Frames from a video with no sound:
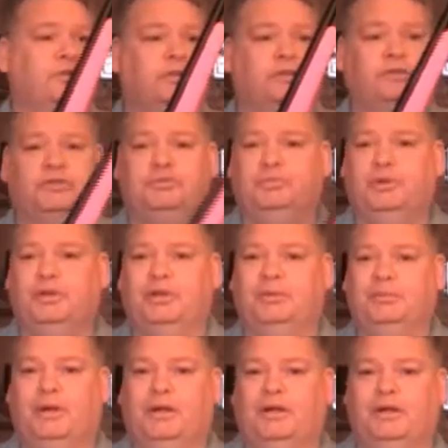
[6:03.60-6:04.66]
you know, you're supporting
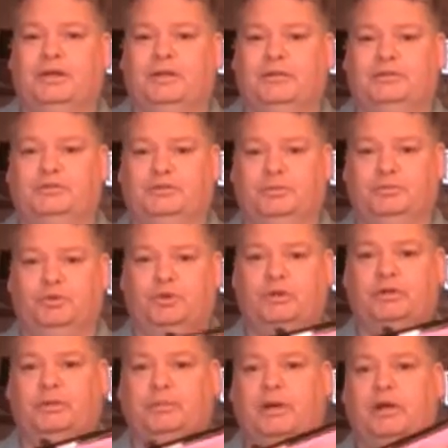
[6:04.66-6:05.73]
America,
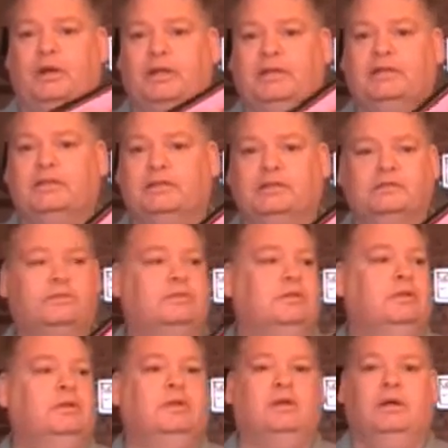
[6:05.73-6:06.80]
supporting Americans
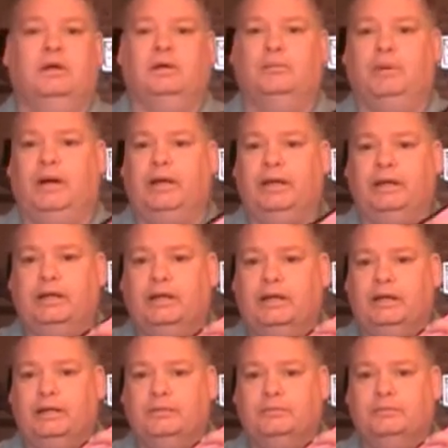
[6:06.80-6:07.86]
by
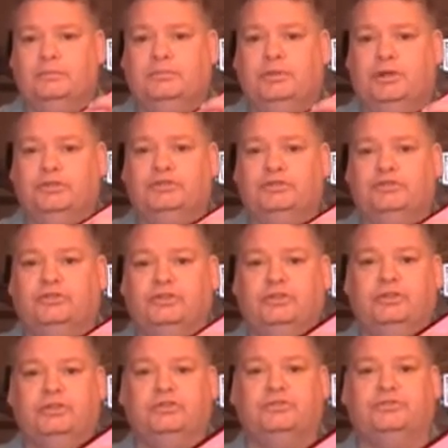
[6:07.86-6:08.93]

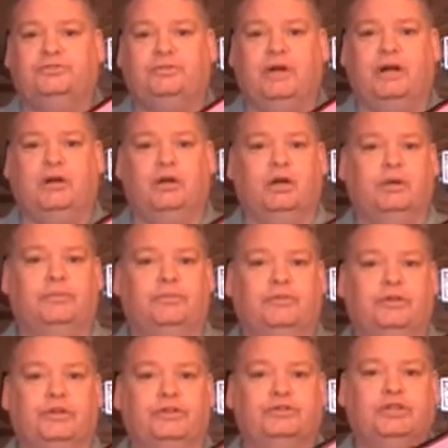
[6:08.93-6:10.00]
purchasing this firearm
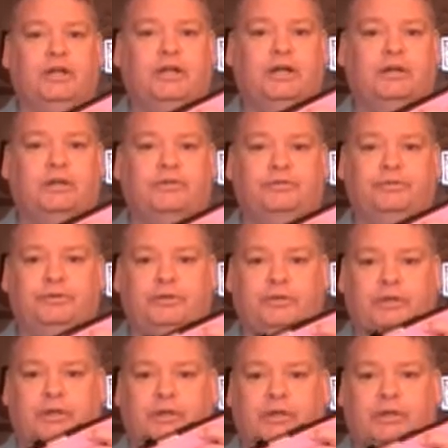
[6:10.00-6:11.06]
for your child if you're
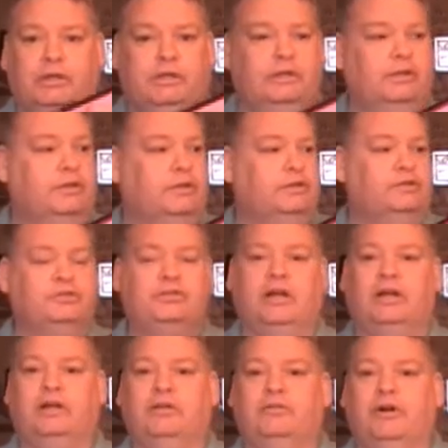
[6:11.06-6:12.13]

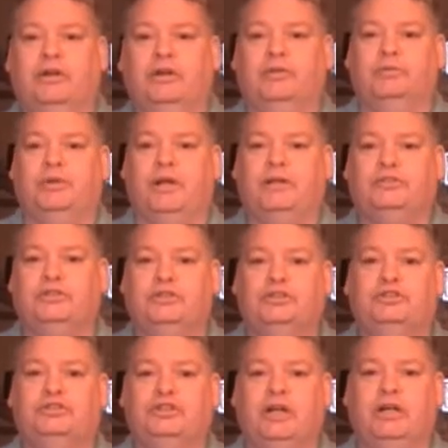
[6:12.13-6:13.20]
tired of all the
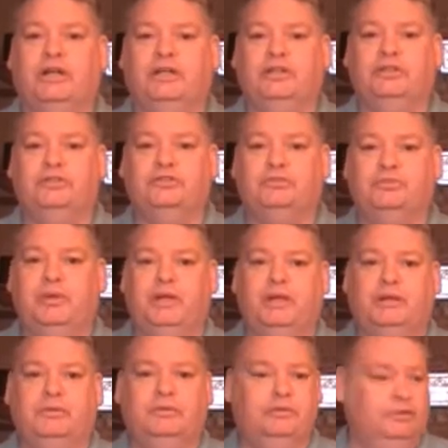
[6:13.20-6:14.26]
plastic Chinese
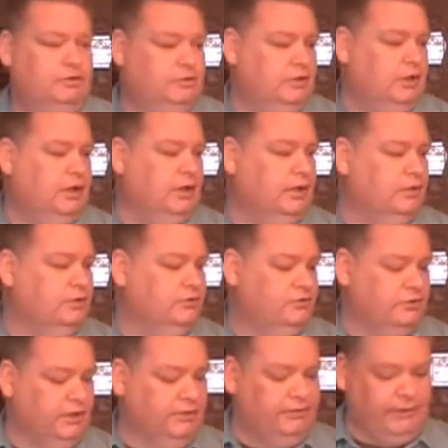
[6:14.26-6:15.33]
made
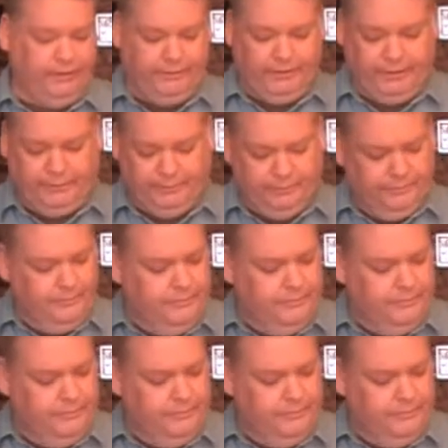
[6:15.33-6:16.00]
stuff out there.